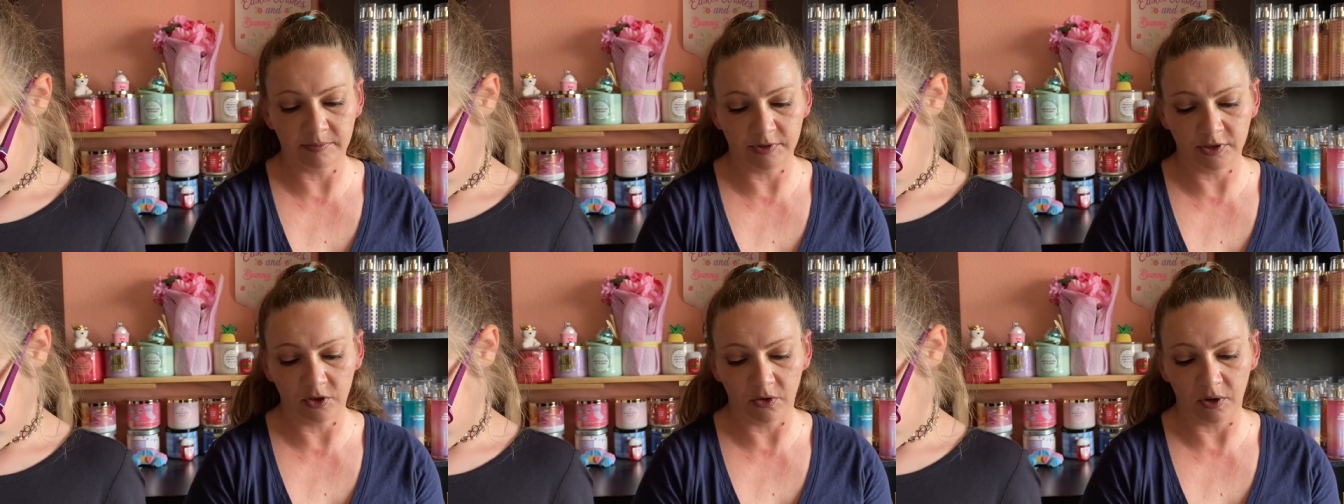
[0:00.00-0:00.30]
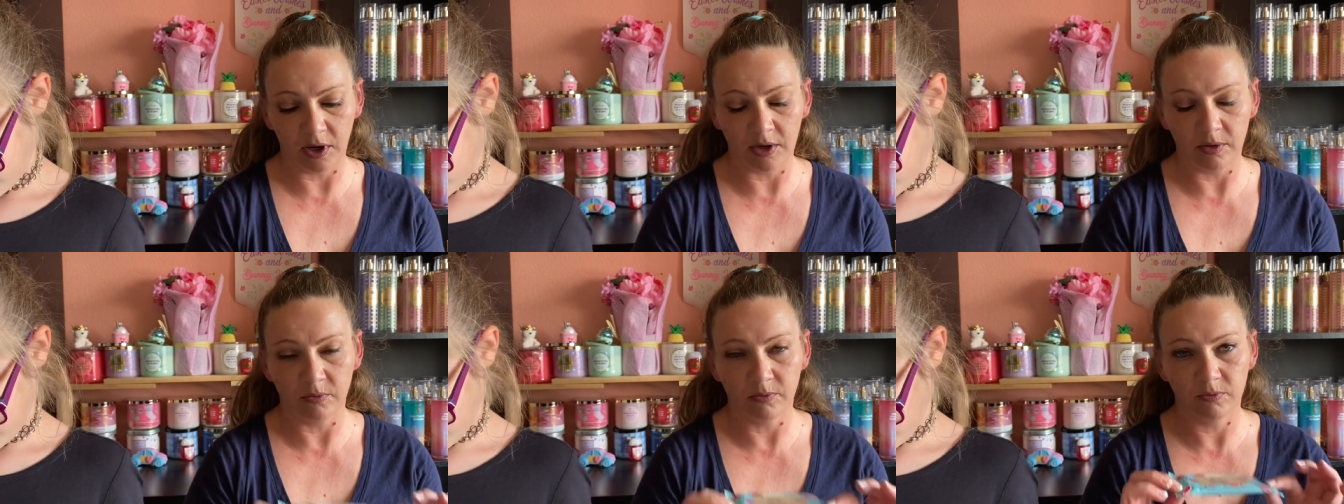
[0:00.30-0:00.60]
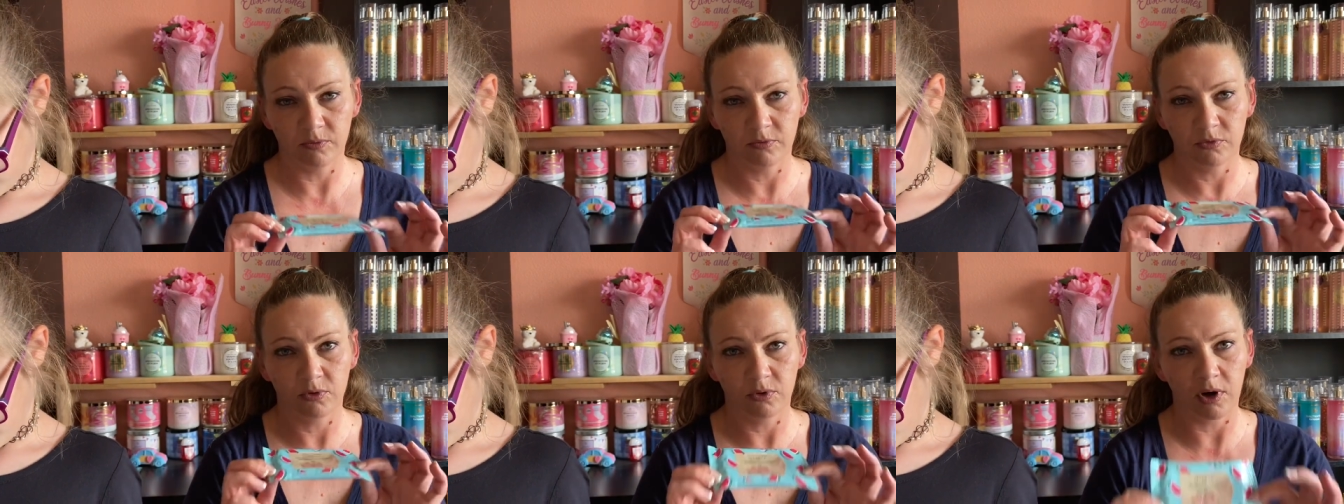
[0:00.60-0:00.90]
So I
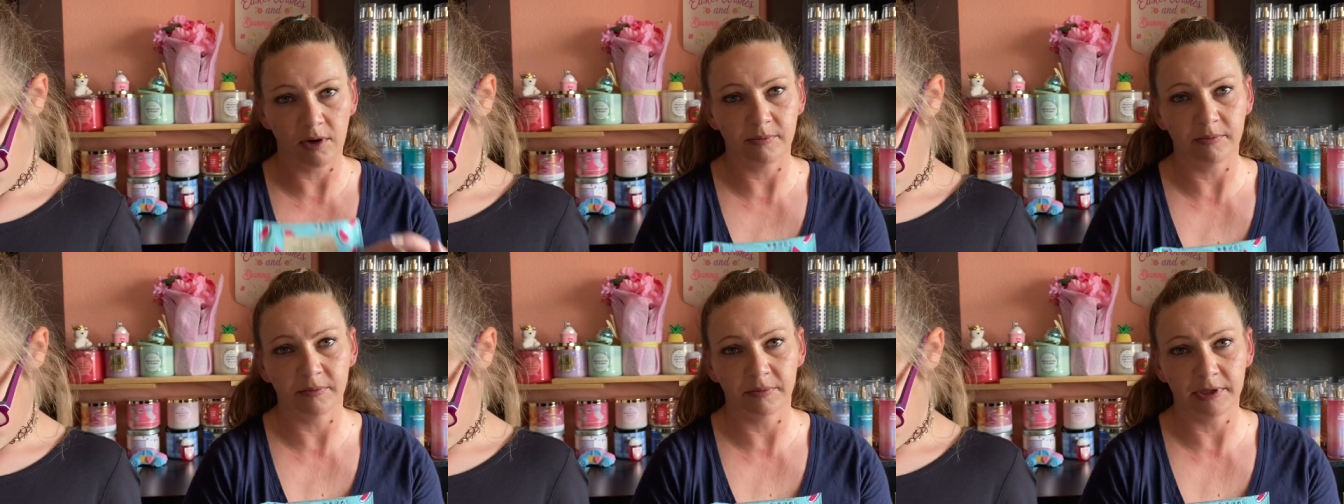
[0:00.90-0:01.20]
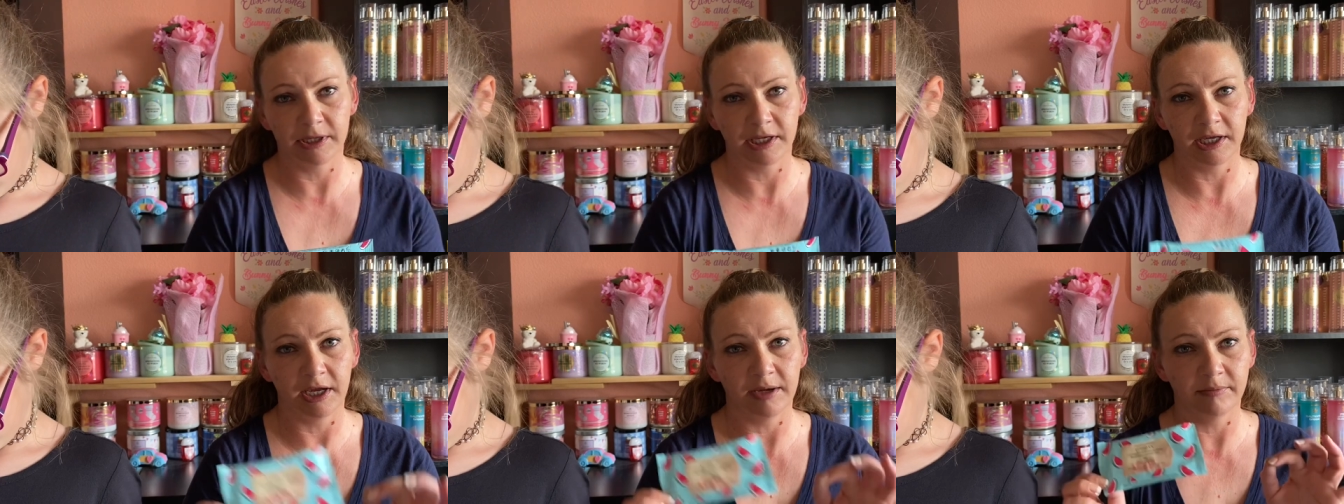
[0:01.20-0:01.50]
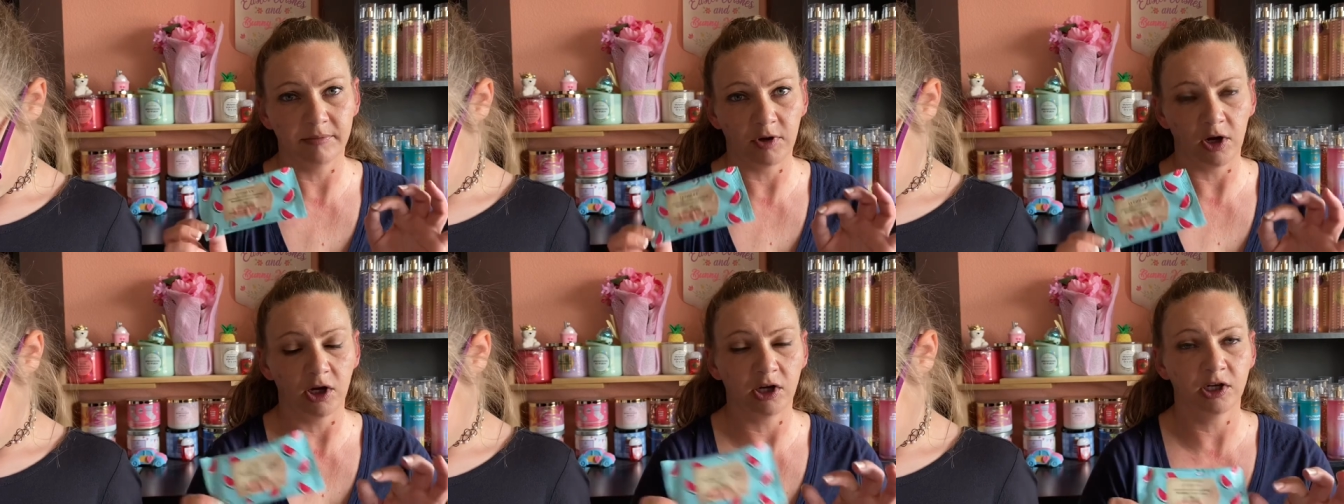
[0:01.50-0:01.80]
probably
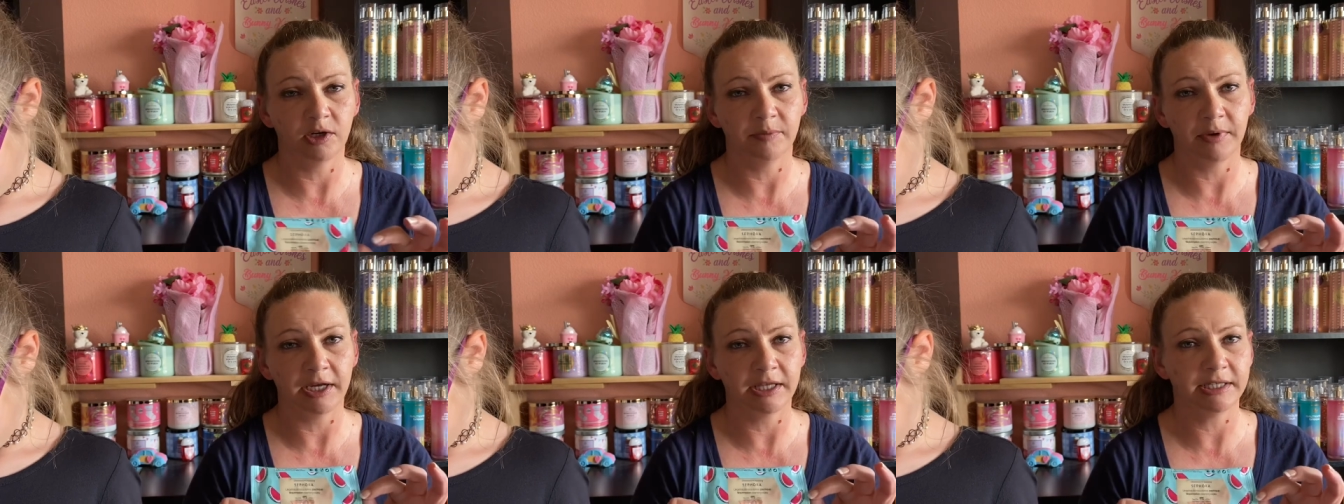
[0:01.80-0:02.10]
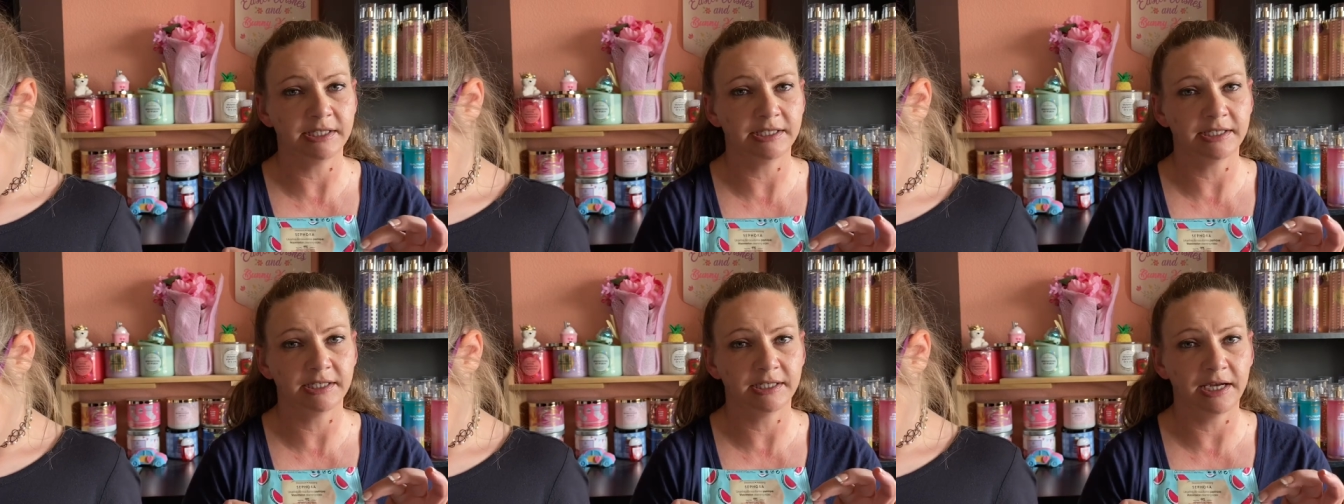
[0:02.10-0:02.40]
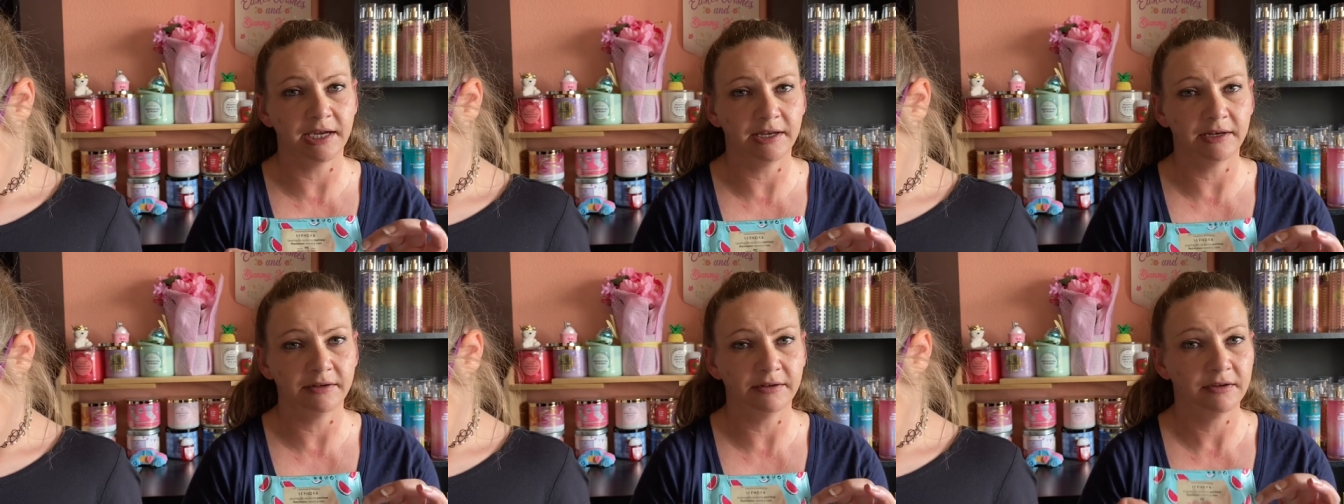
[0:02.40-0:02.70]
am not gonna buy these
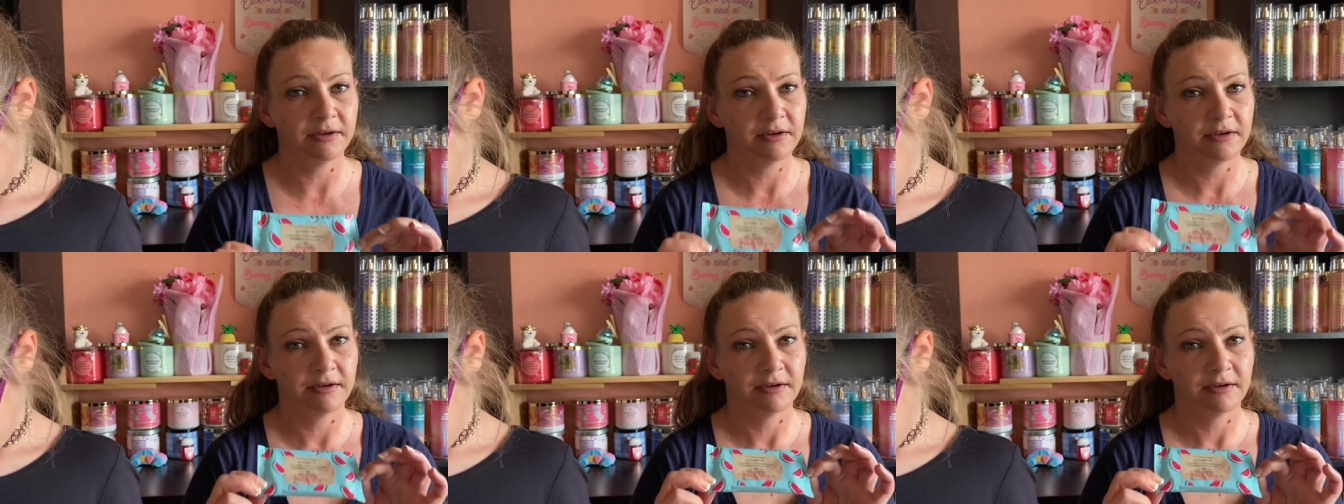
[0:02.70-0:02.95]
again,